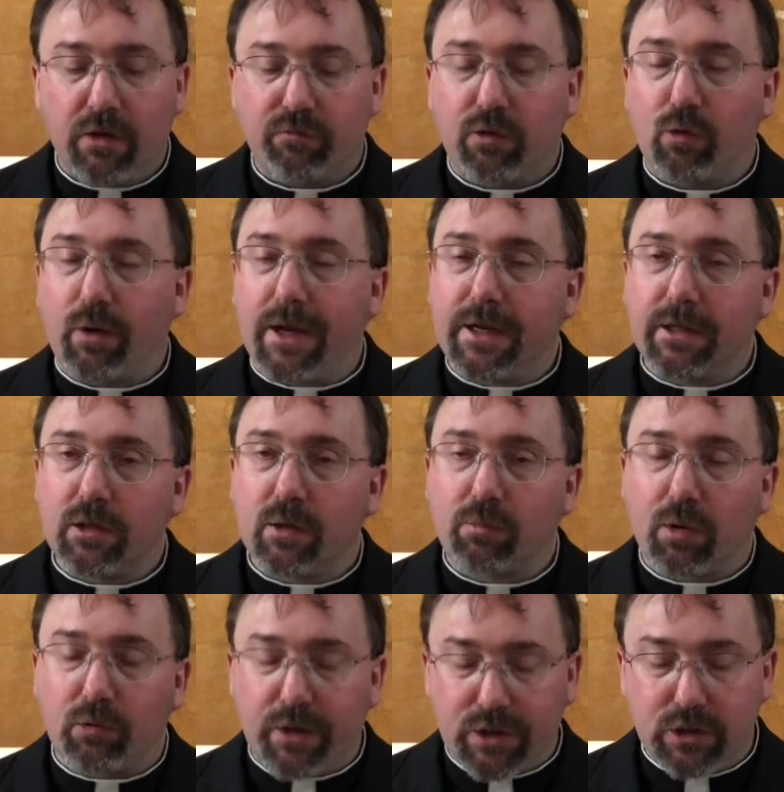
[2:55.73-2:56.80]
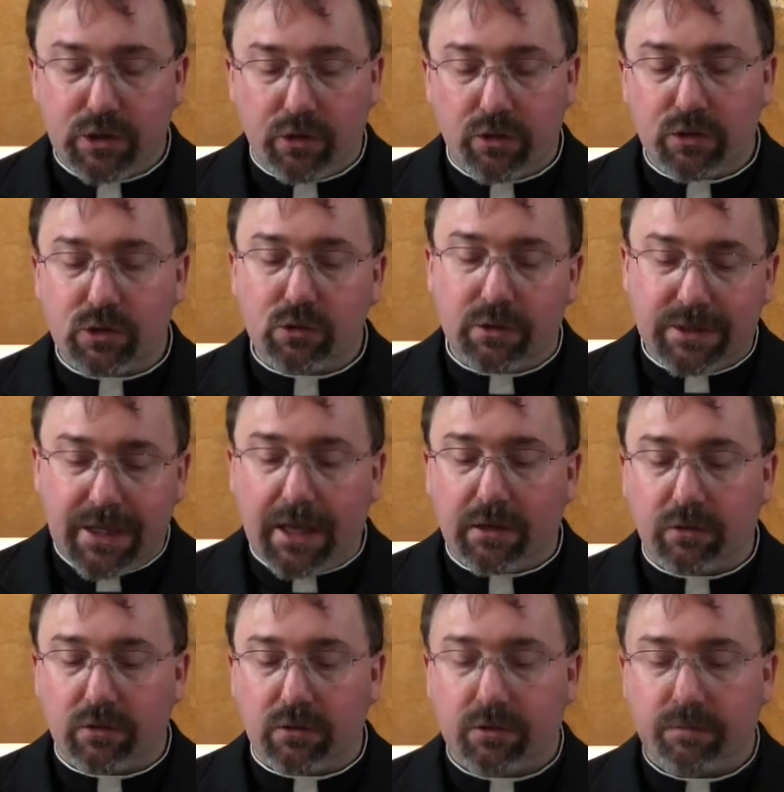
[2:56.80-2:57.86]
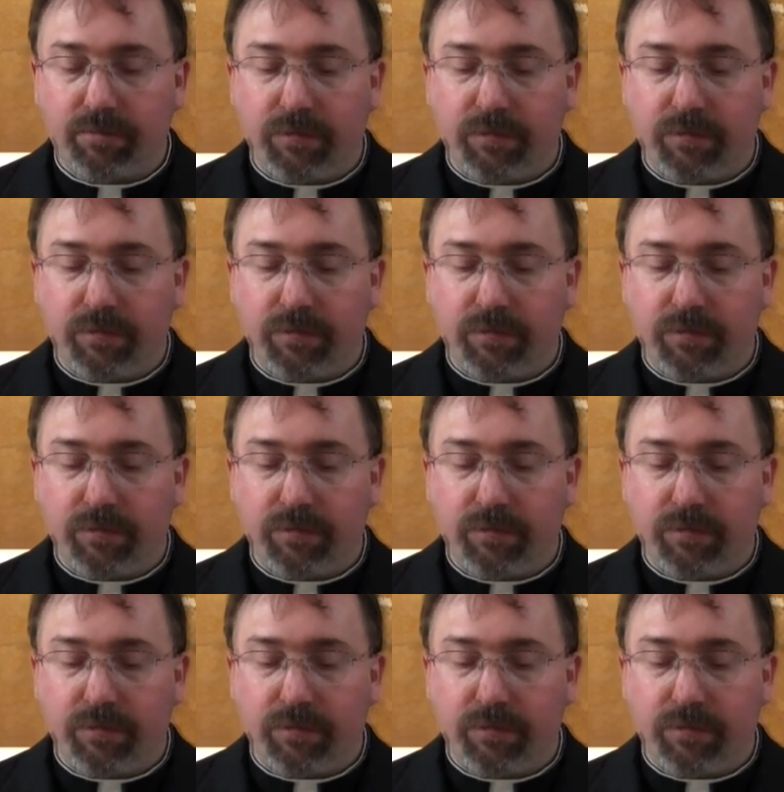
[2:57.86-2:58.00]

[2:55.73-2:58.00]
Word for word: for regular parishioners to attend.